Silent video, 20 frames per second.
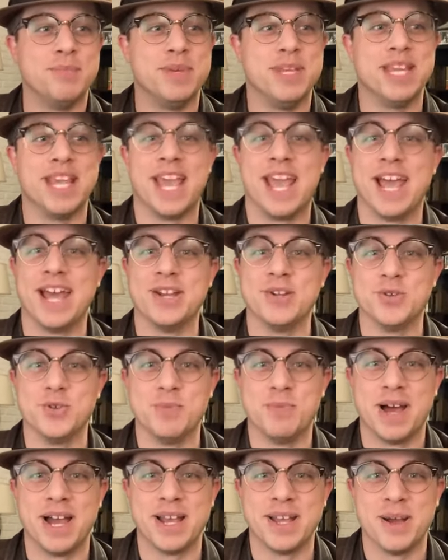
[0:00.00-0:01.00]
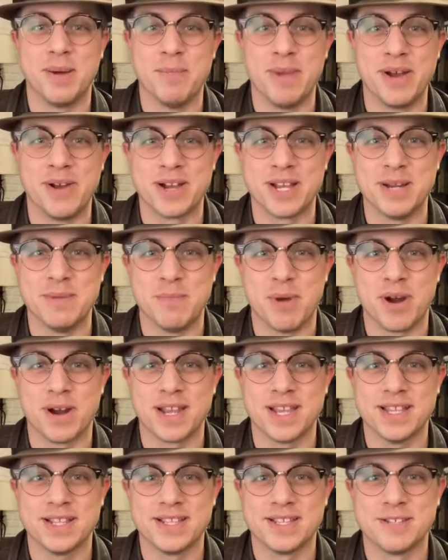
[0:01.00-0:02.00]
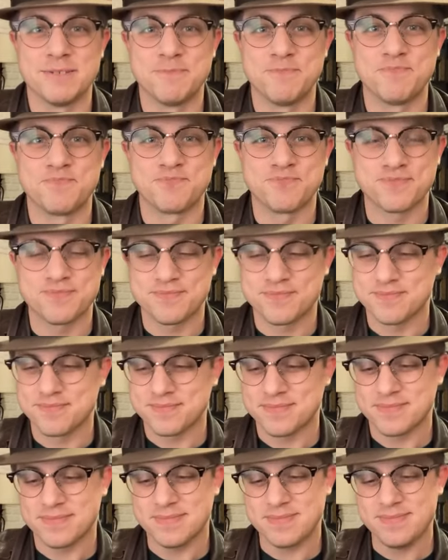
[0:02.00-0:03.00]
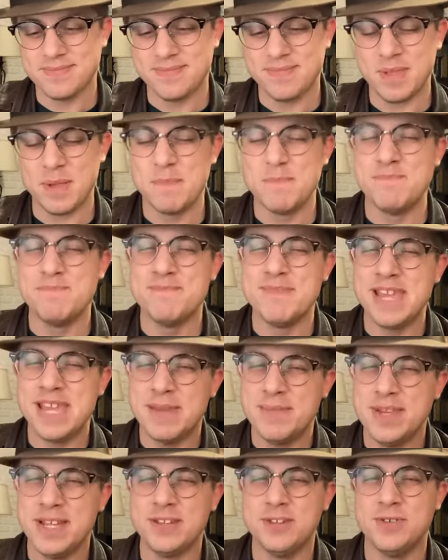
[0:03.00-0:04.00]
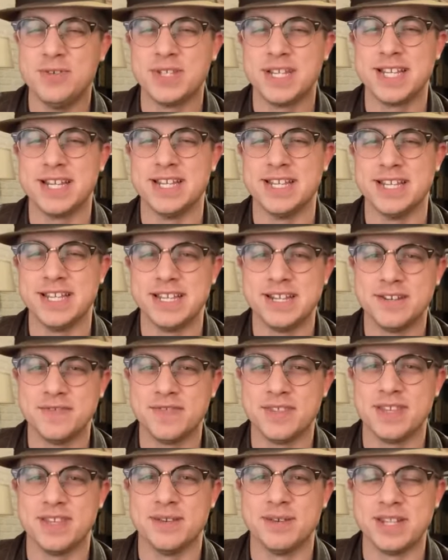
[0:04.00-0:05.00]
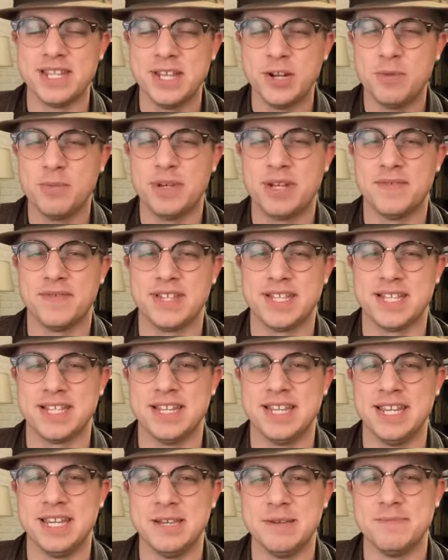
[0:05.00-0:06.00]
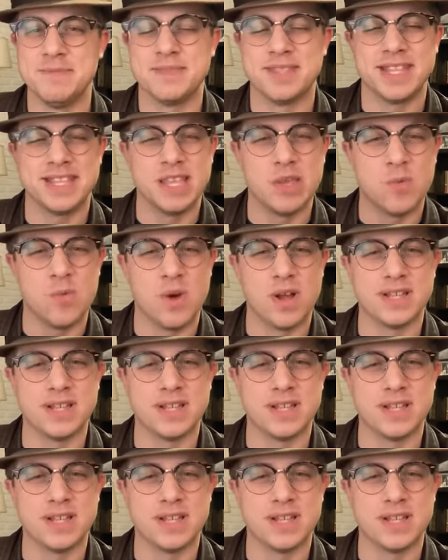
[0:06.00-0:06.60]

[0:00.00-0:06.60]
being handled by American markets? Maybe losing a little bit of esteem that they